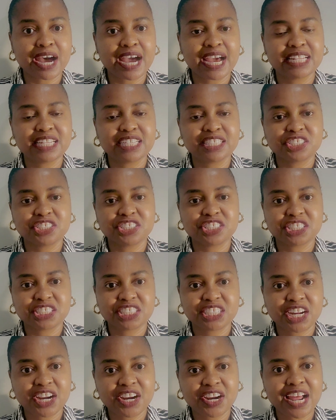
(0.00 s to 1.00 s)
ahead and
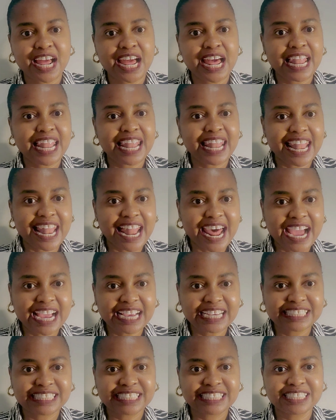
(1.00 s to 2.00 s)
share,
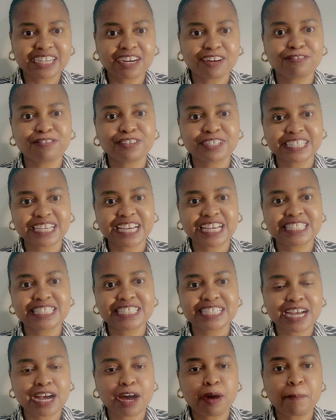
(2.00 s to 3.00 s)
like, don't forget
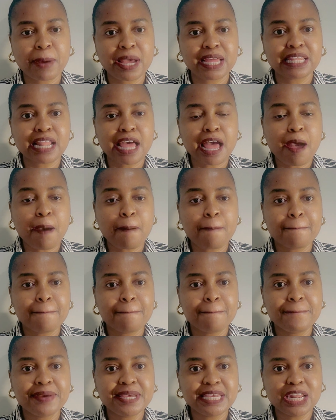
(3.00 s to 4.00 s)
to comment
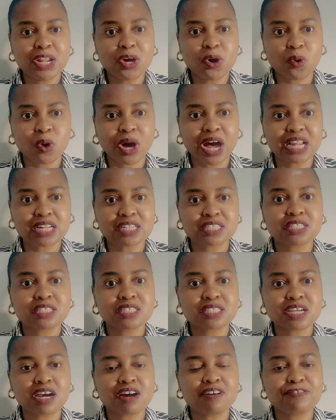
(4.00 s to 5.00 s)
below.
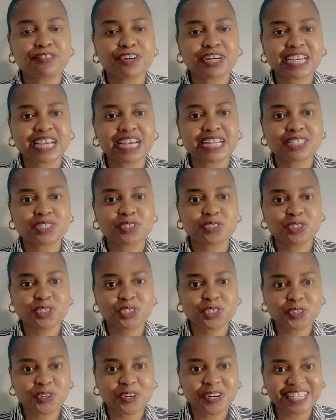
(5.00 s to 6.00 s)
Also, don't forget to
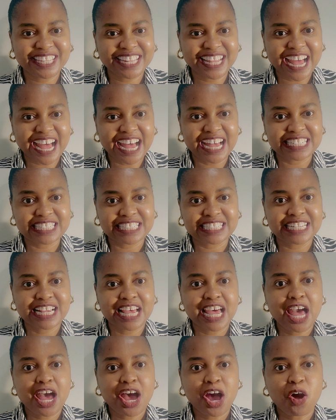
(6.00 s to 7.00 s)
join us
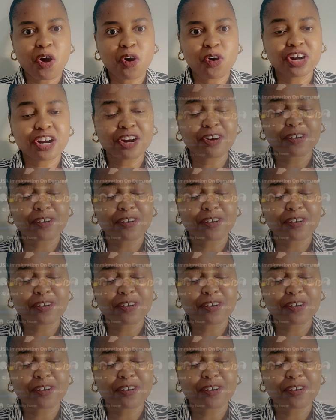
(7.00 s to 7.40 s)
on